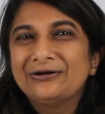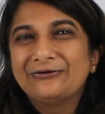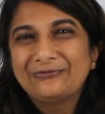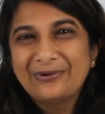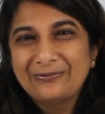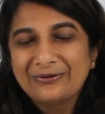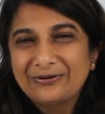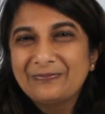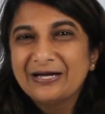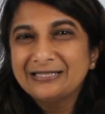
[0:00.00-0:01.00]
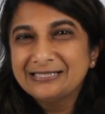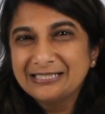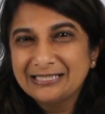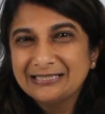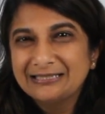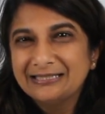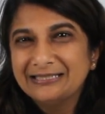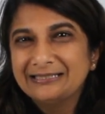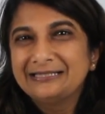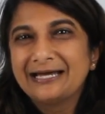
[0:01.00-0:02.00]
Remember, pets' teeth
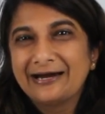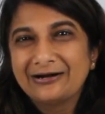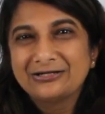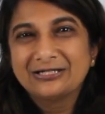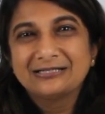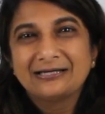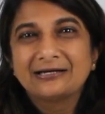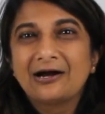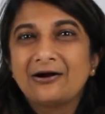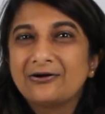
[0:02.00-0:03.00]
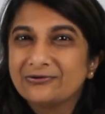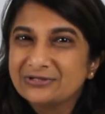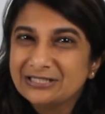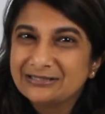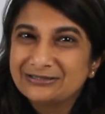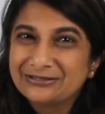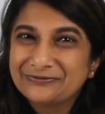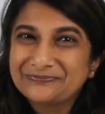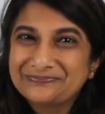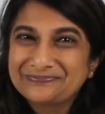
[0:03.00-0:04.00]
need care just like our own teeth
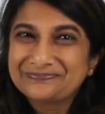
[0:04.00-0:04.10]
do.